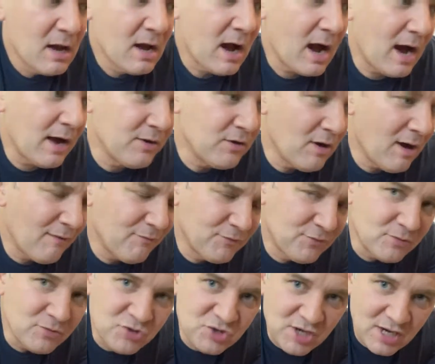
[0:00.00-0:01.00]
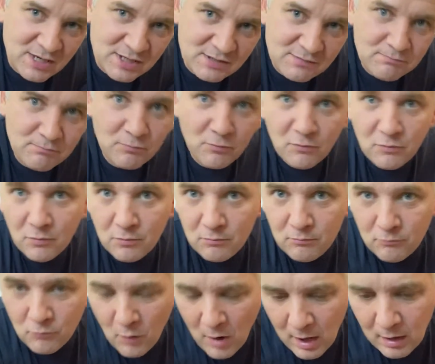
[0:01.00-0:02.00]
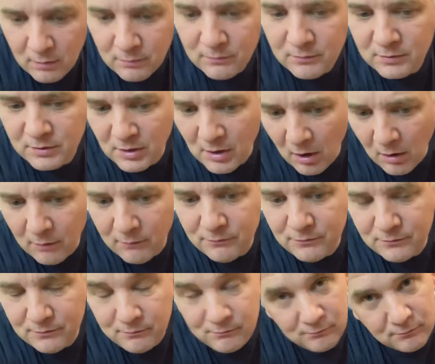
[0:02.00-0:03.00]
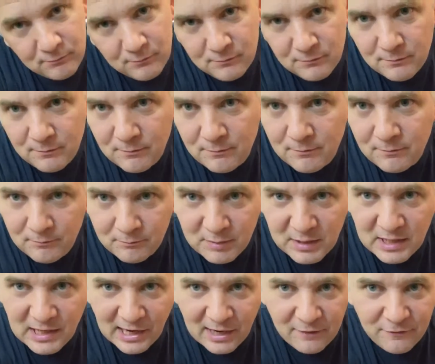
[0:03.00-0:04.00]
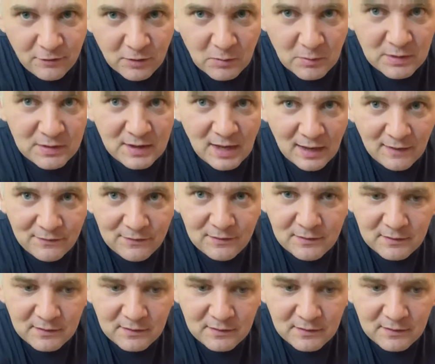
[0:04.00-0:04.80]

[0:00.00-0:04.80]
and you have to just, well, be careful with that.